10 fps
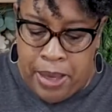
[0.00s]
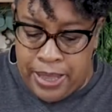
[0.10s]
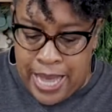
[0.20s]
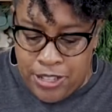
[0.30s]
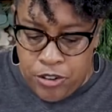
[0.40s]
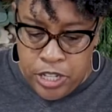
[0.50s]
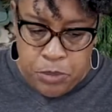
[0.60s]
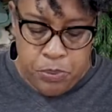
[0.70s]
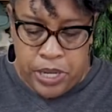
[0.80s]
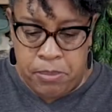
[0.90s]
my lantern is
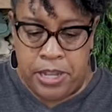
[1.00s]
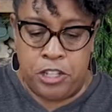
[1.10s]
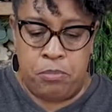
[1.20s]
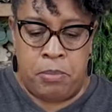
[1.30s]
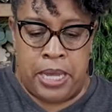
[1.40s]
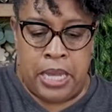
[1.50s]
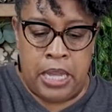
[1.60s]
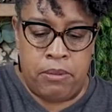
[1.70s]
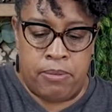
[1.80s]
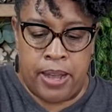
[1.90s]
pretty much
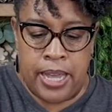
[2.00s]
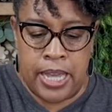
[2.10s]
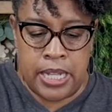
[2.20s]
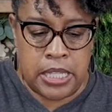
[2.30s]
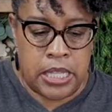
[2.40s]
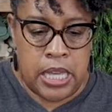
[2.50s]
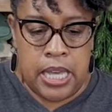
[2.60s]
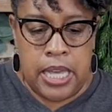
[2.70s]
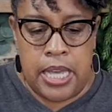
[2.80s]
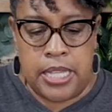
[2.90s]
made, right?
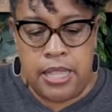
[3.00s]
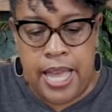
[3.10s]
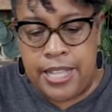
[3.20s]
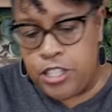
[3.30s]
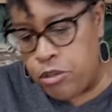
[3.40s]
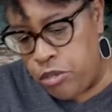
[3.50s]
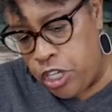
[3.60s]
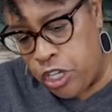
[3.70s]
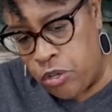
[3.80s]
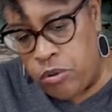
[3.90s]
Isn't that so
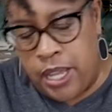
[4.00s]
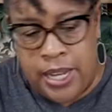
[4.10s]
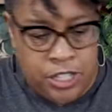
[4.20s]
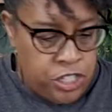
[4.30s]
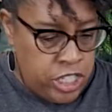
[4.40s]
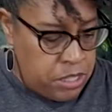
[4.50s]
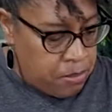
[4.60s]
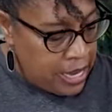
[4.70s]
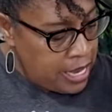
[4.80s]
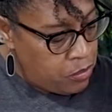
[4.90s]
cute? And it's just
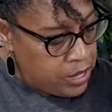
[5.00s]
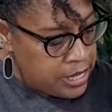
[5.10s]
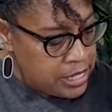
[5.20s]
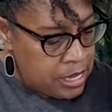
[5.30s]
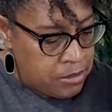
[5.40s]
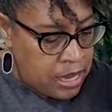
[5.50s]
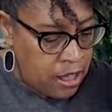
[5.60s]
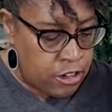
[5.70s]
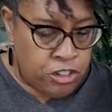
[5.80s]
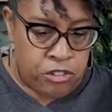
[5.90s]
made with some
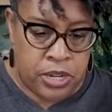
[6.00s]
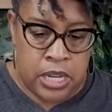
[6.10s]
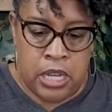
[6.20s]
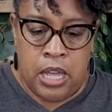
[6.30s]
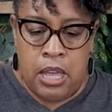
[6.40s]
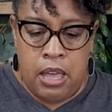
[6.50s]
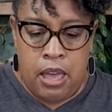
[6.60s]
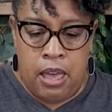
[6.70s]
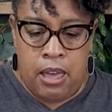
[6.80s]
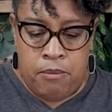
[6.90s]
Dollar Tree
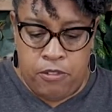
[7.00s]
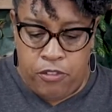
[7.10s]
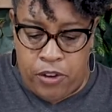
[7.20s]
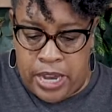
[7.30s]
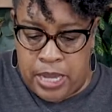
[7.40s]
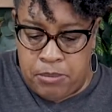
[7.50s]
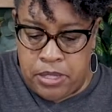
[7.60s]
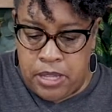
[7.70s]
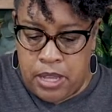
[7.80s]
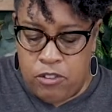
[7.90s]
frames.
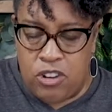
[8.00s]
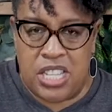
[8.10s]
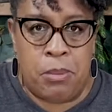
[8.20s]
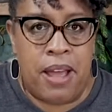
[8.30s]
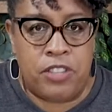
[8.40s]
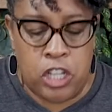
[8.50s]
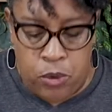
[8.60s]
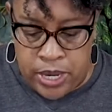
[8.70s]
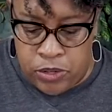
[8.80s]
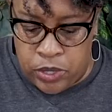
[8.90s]
Of course, I'm gonna have to
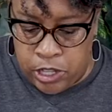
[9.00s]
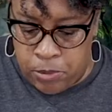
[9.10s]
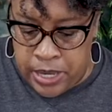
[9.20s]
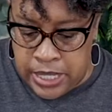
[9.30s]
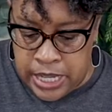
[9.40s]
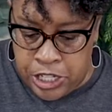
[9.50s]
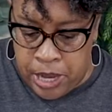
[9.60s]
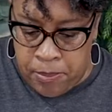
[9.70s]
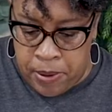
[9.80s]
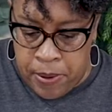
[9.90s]
go in and do a little bit of touch
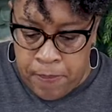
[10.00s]
up,